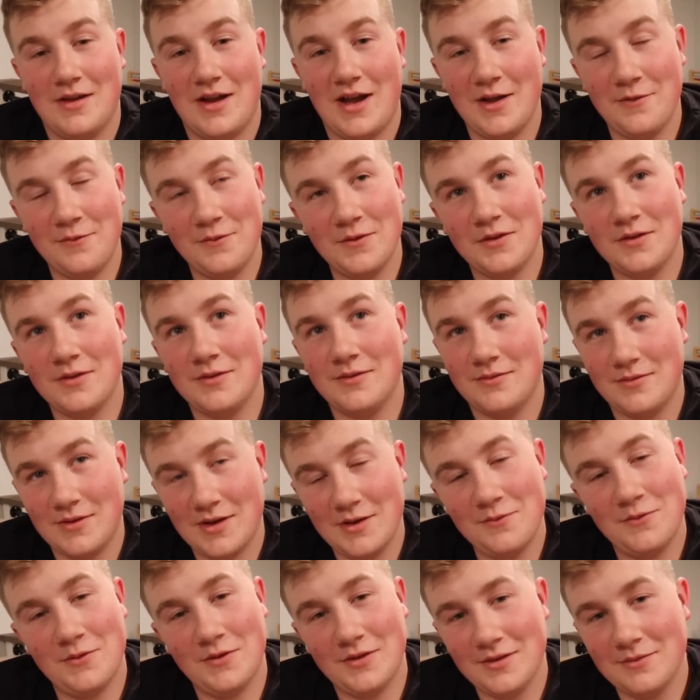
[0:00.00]
I feel
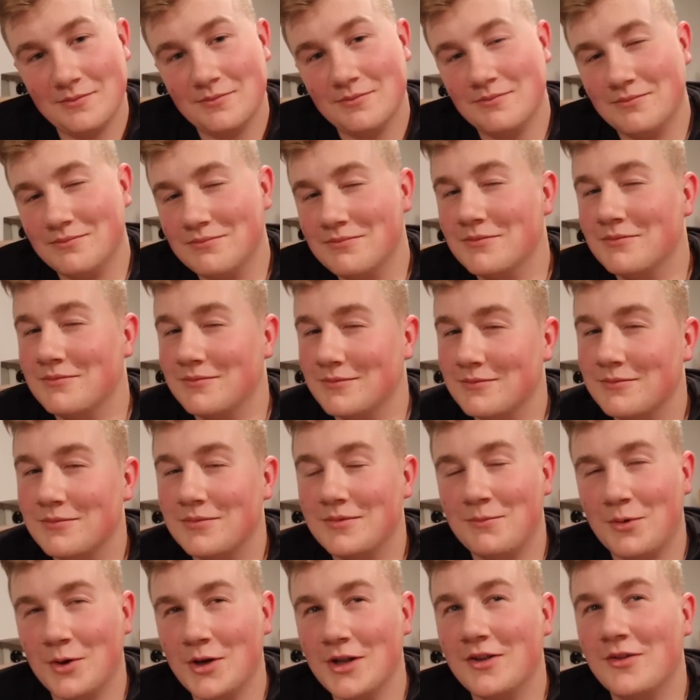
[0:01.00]
I feel I'm
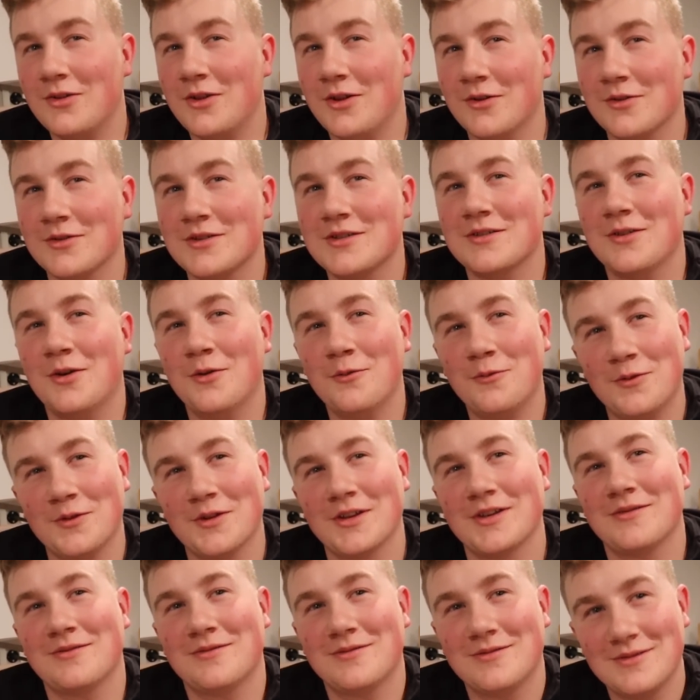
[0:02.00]
pretty close.
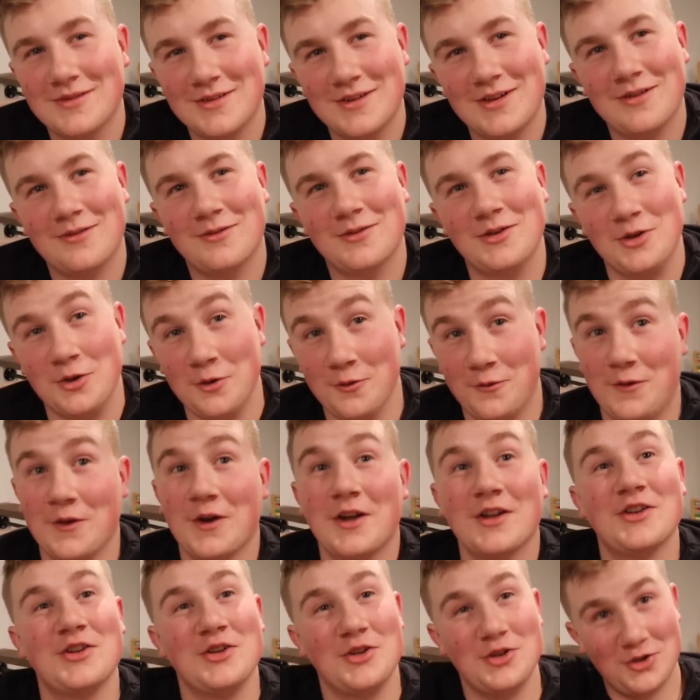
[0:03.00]
Hopefully. Okay. Do you
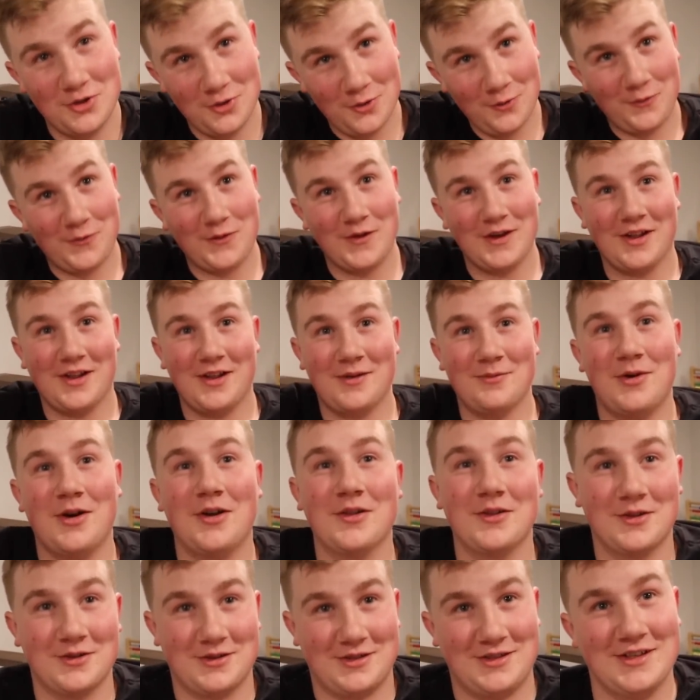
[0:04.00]
feel Do you feel I'm
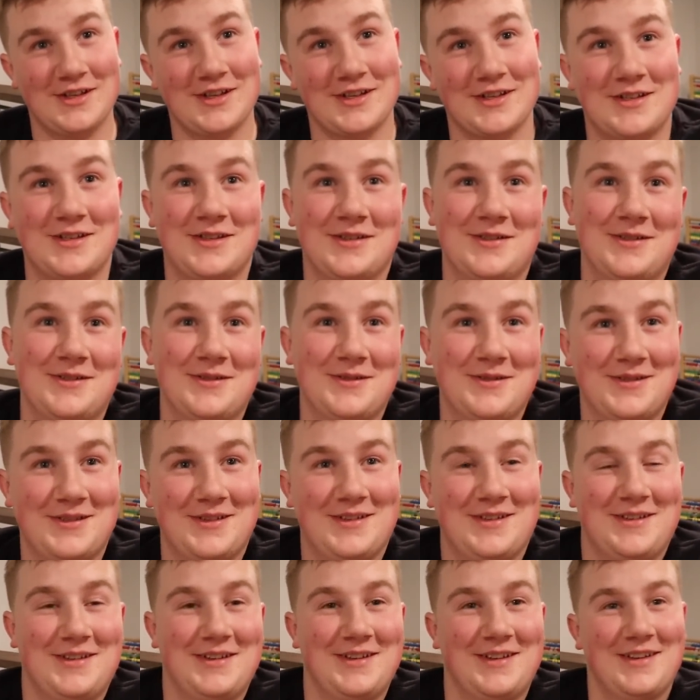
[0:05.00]
all those things? Dude,
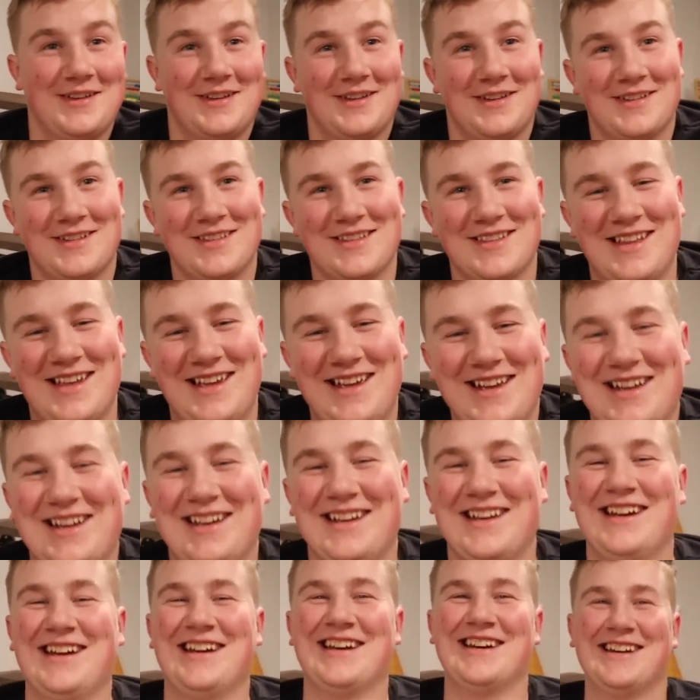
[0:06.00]
I'm asking the questions
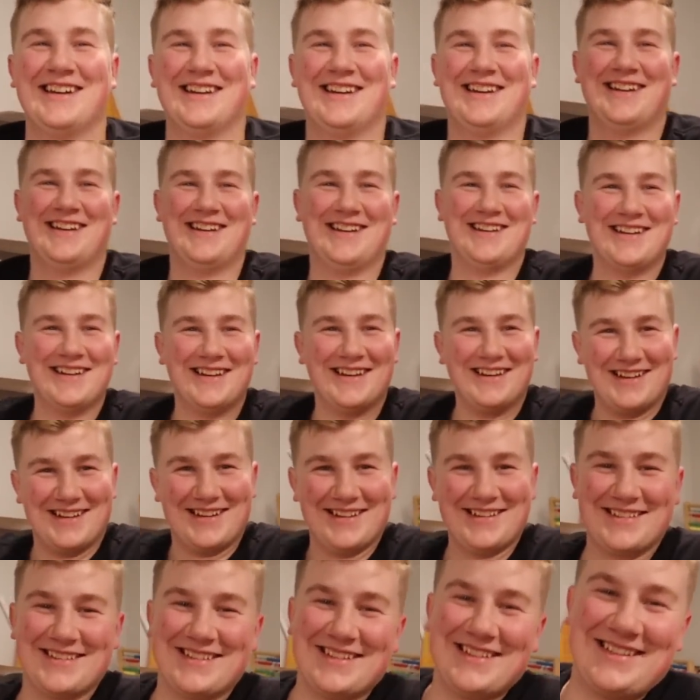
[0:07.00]
here, buddy. You're in the
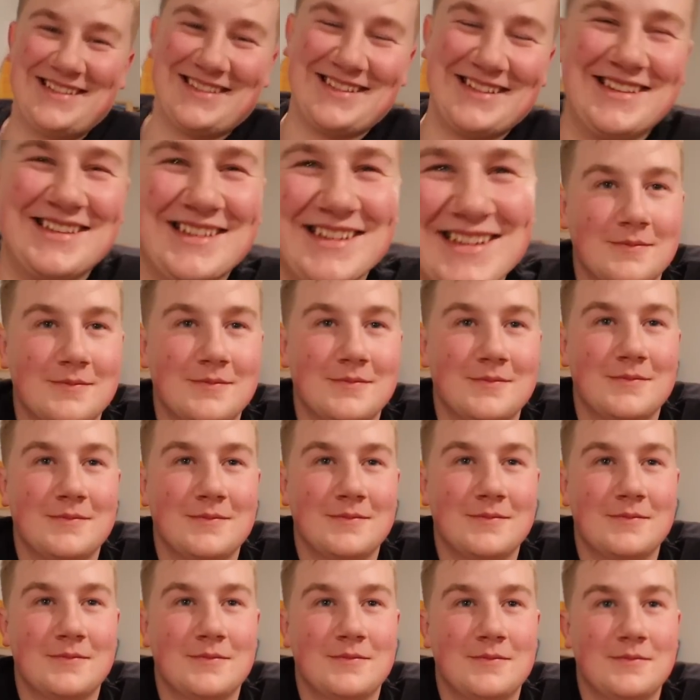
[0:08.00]
hot seat. Your
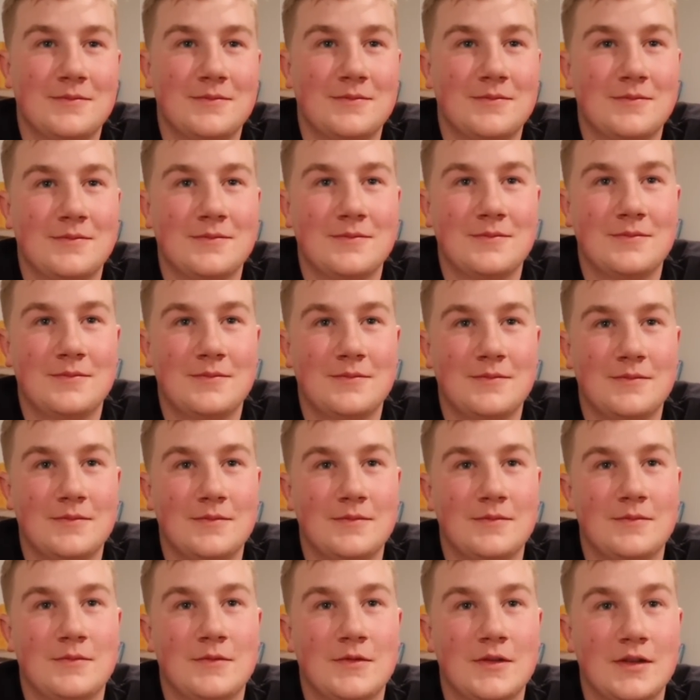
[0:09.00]
greatest
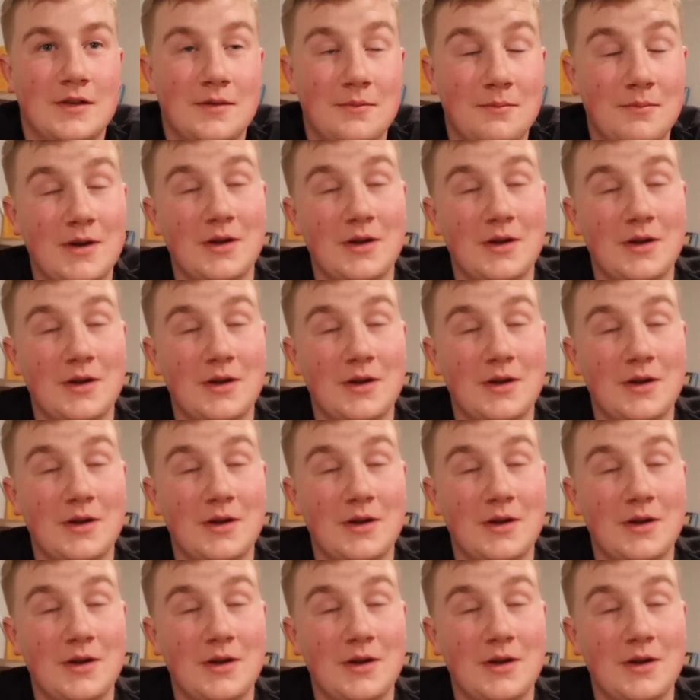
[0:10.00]
strength.